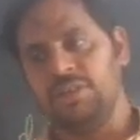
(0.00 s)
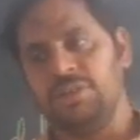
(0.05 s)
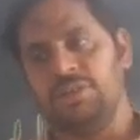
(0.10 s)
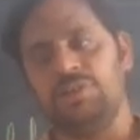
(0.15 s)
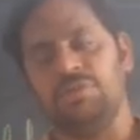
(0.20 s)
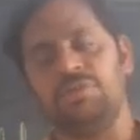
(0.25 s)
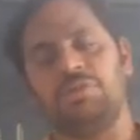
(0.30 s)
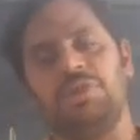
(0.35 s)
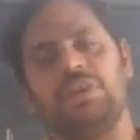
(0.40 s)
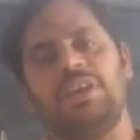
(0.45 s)

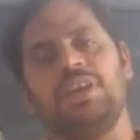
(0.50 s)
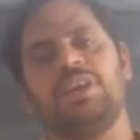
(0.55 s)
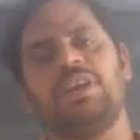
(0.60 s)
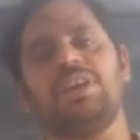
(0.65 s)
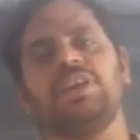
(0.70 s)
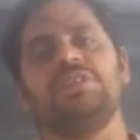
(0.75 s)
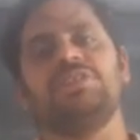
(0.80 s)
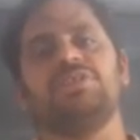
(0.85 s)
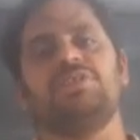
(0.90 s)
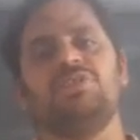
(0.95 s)
Due to
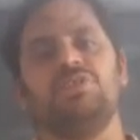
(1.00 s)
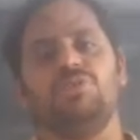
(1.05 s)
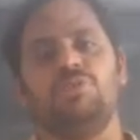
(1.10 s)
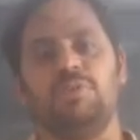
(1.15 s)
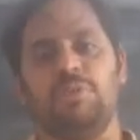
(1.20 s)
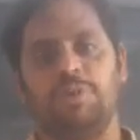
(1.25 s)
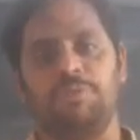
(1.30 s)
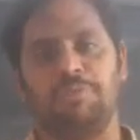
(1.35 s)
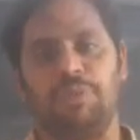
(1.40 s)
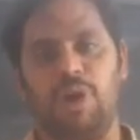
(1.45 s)
increased
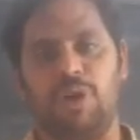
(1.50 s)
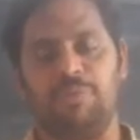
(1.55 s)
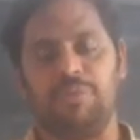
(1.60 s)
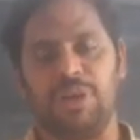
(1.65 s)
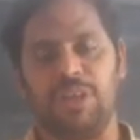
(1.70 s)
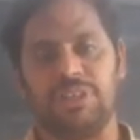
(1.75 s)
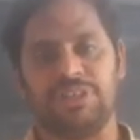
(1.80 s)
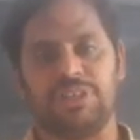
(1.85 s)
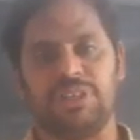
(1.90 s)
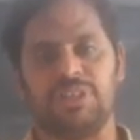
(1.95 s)
human
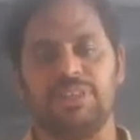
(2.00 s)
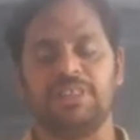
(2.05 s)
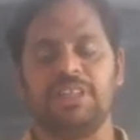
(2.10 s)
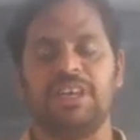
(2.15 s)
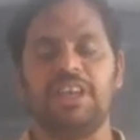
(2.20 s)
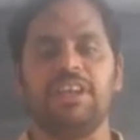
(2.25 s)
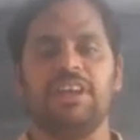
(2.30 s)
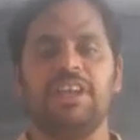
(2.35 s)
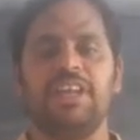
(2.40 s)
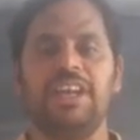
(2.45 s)
population,
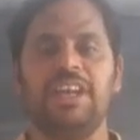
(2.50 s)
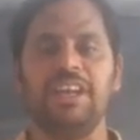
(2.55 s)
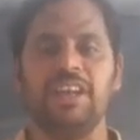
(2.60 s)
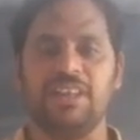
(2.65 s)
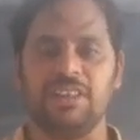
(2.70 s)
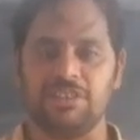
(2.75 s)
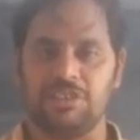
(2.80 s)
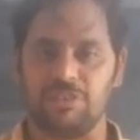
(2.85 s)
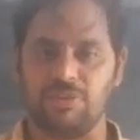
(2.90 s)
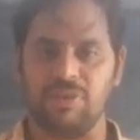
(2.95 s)
their need
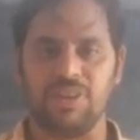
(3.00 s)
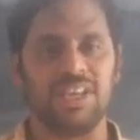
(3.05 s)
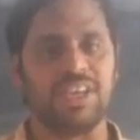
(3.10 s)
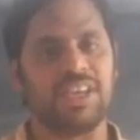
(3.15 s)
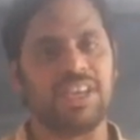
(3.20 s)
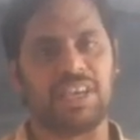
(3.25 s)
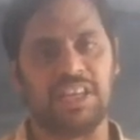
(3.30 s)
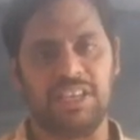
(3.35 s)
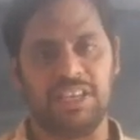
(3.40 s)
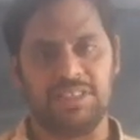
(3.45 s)
also
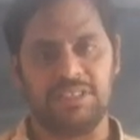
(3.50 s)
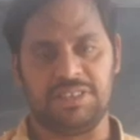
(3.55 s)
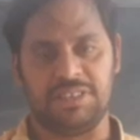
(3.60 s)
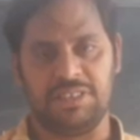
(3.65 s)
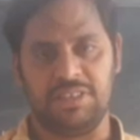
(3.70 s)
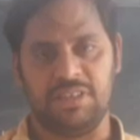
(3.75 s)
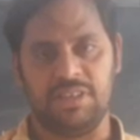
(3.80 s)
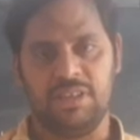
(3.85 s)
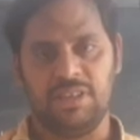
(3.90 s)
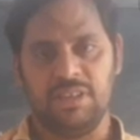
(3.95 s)

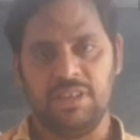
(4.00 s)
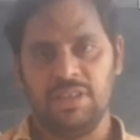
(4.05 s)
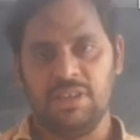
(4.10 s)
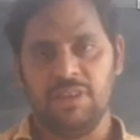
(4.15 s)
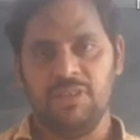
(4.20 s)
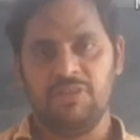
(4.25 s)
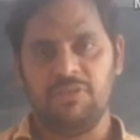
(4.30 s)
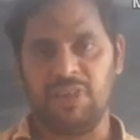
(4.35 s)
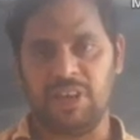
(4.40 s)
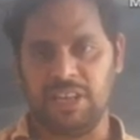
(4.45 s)
increased.
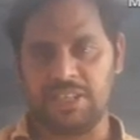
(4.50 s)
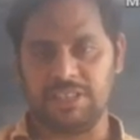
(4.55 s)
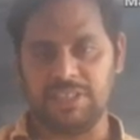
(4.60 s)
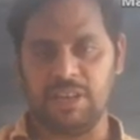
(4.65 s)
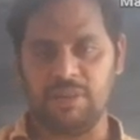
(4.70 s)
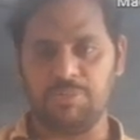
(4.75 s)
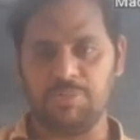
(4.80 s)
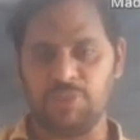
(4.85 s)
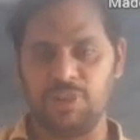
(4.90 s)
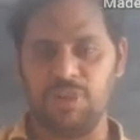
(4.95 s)
For
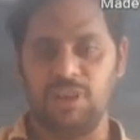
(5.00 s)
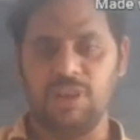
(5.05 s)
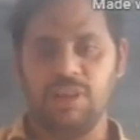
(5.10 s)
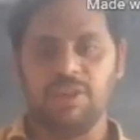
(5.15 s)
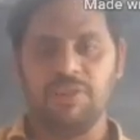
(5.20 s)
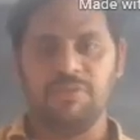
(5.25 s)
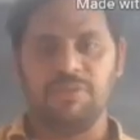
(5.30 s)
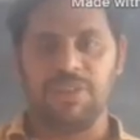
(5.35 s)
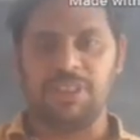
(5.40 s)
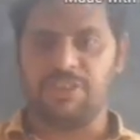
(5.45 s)
example,
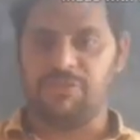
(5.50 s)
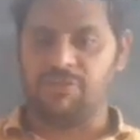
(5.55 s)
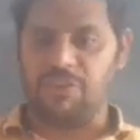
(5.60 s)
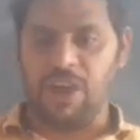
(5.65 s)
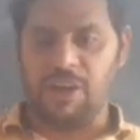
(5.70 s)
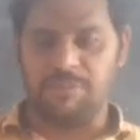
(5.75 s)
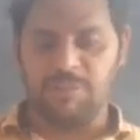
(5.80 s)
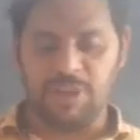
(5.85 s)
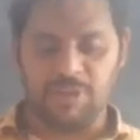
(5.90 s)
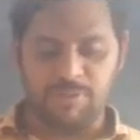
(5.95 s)
when the
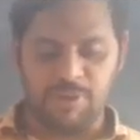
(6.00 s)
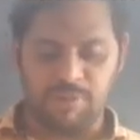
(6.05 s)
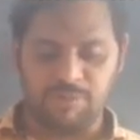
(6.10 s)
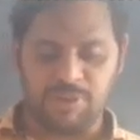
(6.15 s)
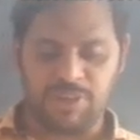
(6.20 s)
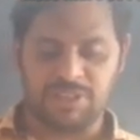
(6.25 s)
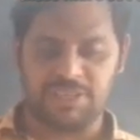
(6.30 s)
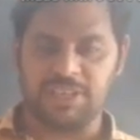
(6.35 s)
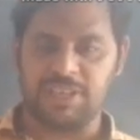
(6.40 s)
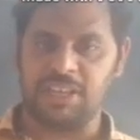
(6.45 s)
family
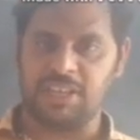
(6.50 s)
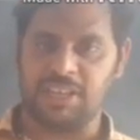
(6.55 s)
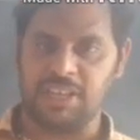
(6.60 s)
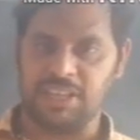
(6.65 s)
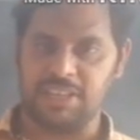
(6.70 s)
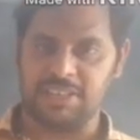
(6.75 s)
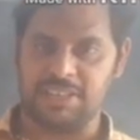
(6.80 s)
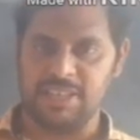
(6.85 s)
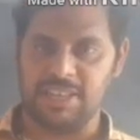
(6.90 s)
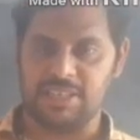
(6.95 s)
members
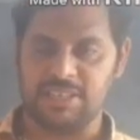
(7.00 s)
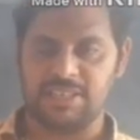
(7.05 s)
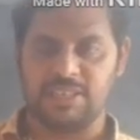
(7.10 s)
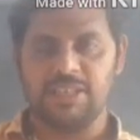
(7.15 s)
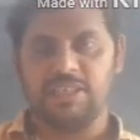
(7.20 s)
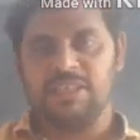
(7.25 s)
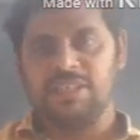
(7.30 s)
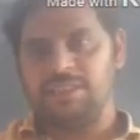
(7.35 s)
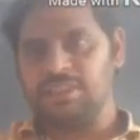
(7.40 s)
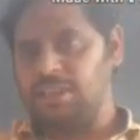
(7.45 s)
increases,
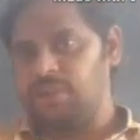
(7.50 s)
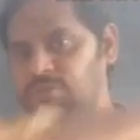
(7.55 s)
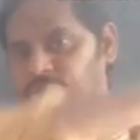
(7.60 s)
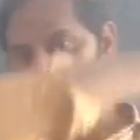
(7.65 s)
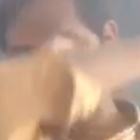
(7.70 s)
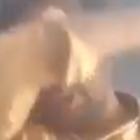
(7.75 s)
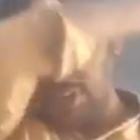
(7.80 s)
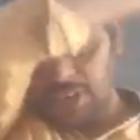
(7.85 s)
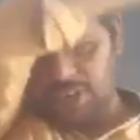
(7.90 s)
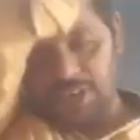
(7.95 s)
then
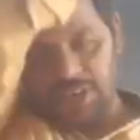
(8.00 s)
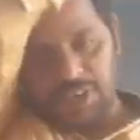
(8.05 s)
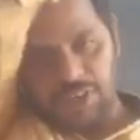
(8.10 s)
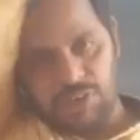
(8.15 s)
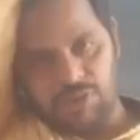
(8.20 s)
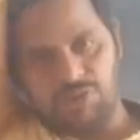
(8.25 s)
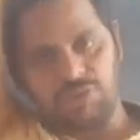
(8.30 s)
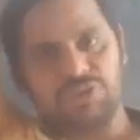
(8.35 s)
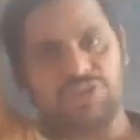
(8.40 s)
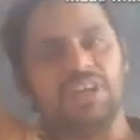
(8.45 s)
we need
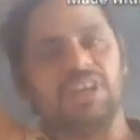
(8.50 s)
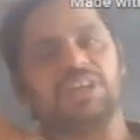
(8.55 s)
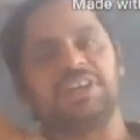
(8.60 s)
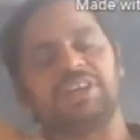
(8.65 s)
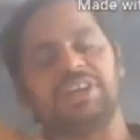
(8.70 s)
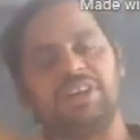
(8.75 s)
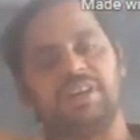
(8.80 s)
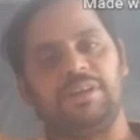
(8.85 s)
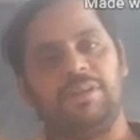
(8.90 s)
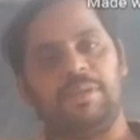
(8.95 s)
new
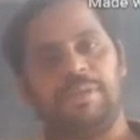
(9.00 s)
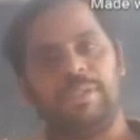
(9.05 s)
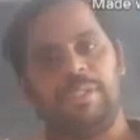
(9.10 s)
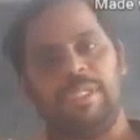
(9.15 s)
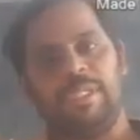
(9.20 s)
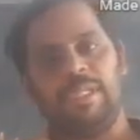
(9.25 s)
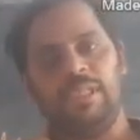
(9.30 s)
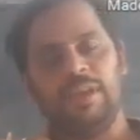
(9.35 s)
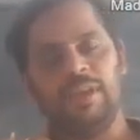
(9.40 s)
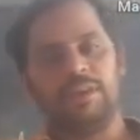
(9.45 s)
shelter,
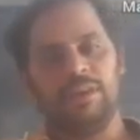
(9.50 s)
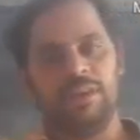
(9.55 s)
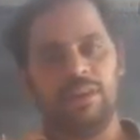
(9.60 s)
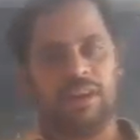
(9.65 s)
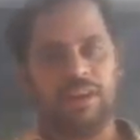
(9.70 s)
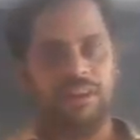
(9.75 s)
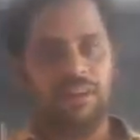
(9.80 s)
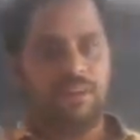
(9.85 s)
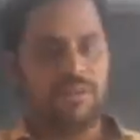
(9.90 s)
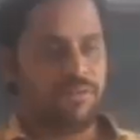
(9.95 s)

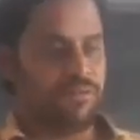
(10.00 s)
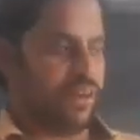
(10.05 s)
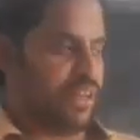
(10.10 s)
right?